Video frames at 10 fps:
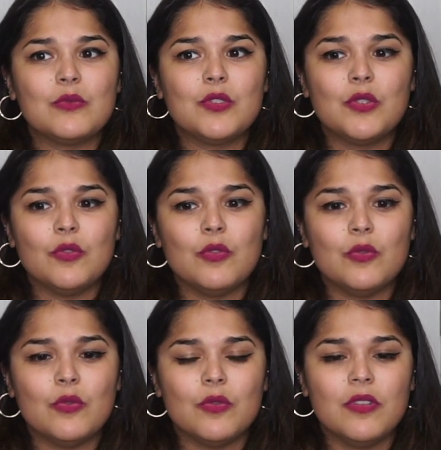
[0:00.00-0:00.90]

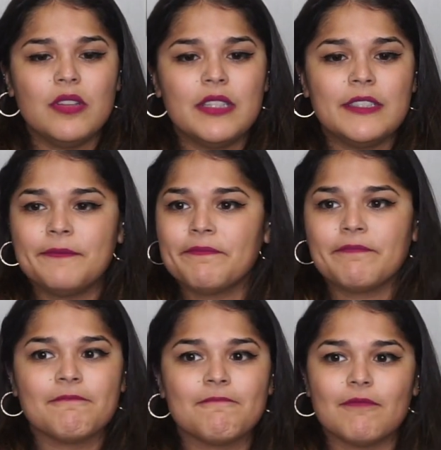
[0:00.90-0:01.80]
to
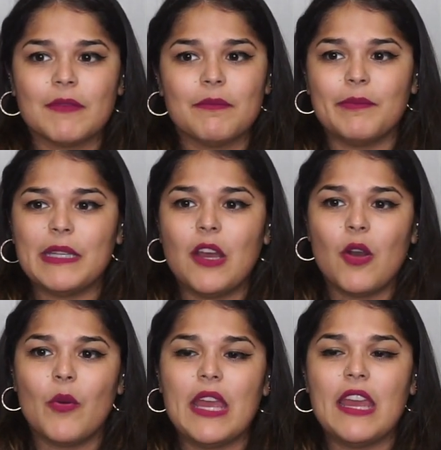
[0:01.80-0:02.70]
be
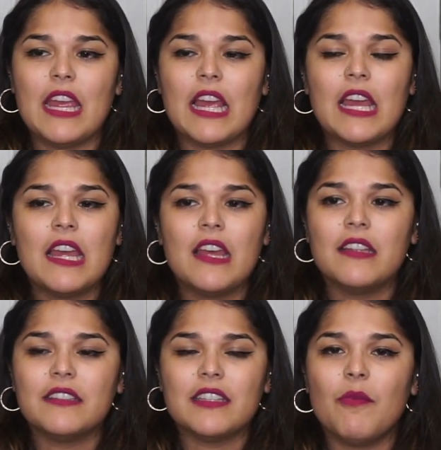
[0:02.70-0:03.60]
going
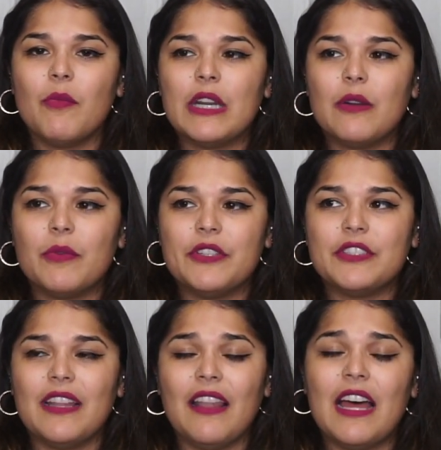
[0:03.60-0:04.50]
somewhere where there's
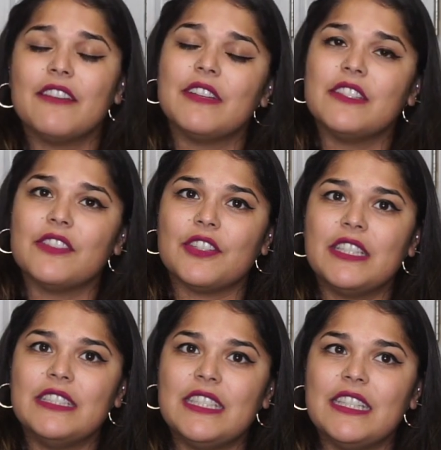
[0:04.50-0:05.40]
a lot of
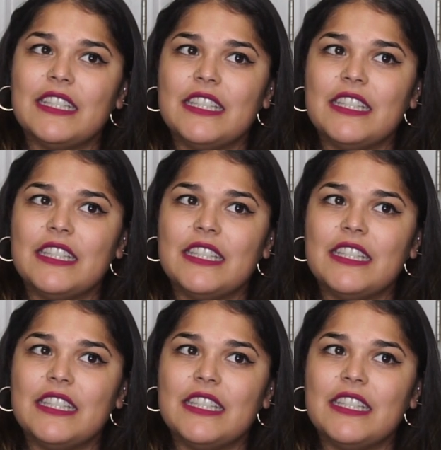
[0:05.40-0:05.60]
uncertainty